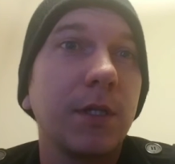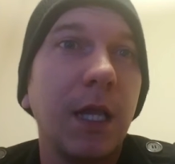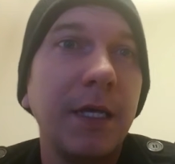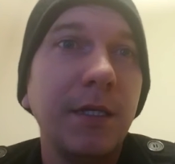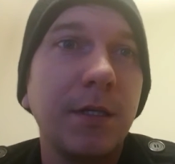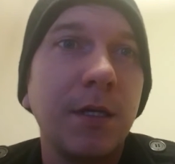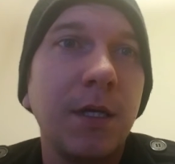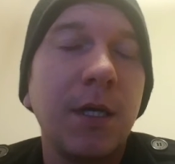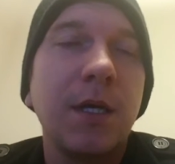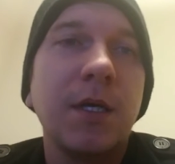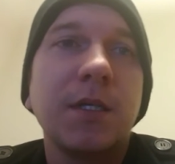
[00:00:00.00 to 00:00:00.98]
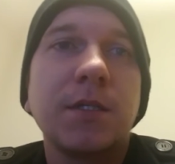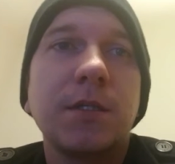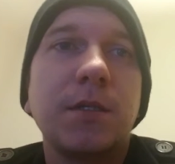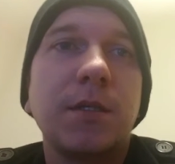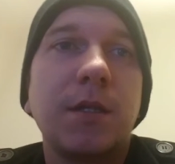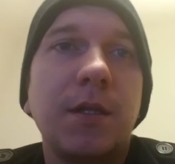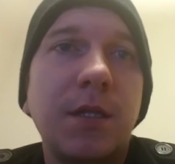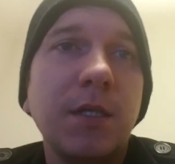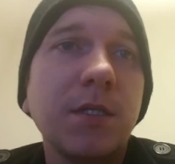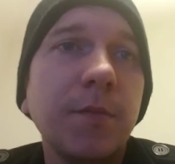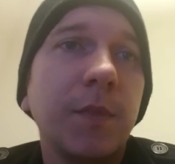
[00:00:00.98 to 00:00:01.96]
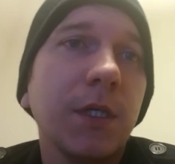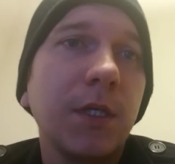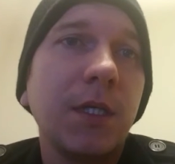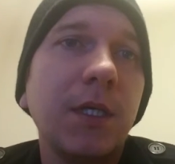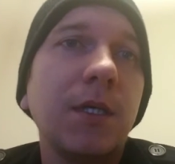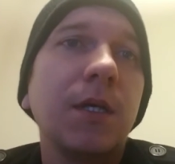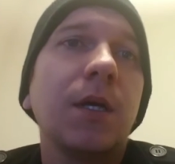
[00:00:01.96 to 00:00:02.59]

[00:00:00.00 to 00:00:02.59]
Light. This ability